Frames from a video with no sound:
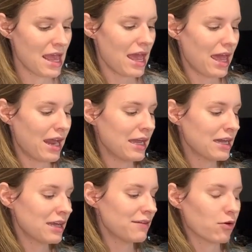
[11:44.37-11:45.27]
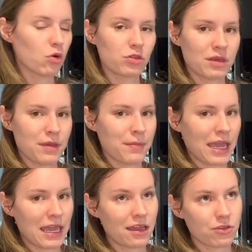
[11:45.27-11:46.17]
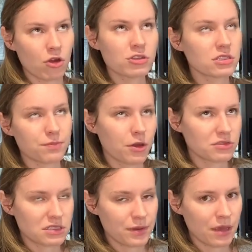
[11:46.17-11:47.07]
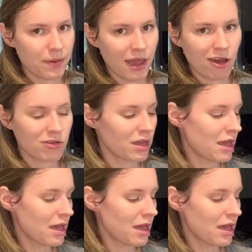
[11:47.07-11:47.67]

And I kind of hold them in my hand. They're all supposed to be a pound,